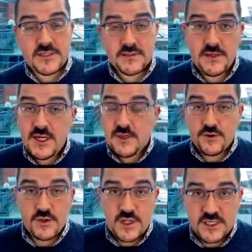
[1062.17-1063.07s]
And there are
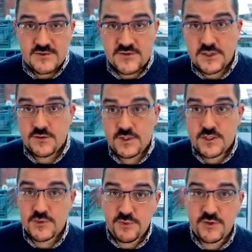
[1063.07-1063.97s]
lots of student
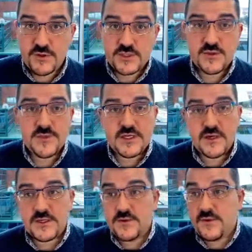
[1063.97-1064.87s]
entrepreneurs that we
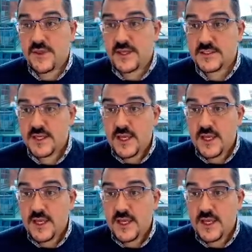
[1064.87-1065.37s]
talk to and things.